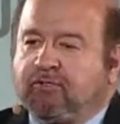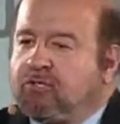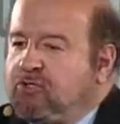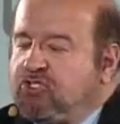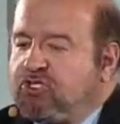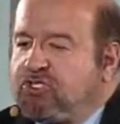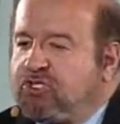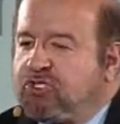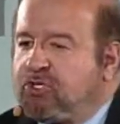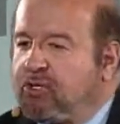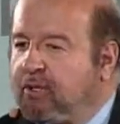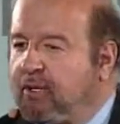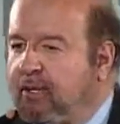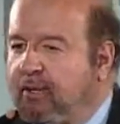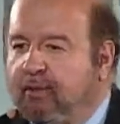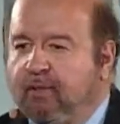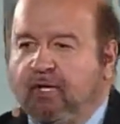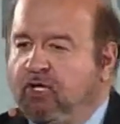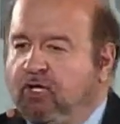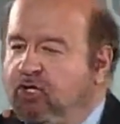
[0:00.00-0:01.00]
sure,
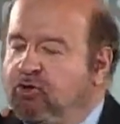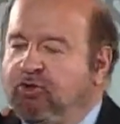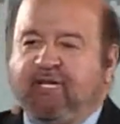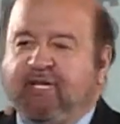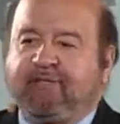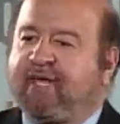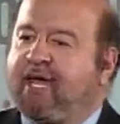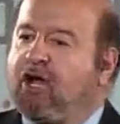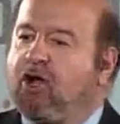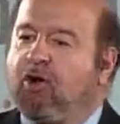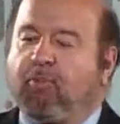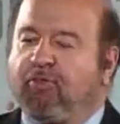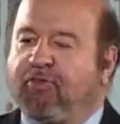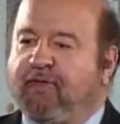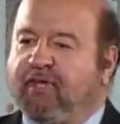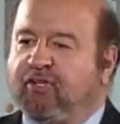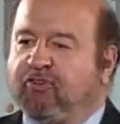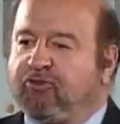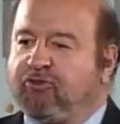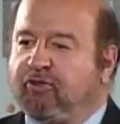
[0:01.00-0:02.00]
you did terrible
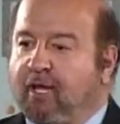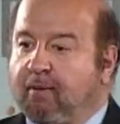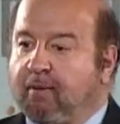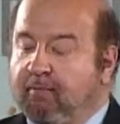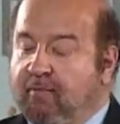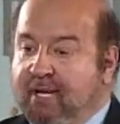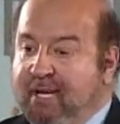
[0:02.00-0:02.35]
things to them.